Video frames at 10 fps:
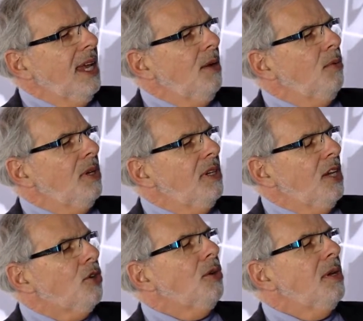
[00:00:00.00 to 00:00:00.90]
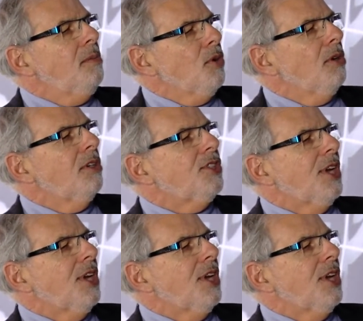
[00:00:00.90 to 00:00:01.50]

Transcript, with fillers: it could emerge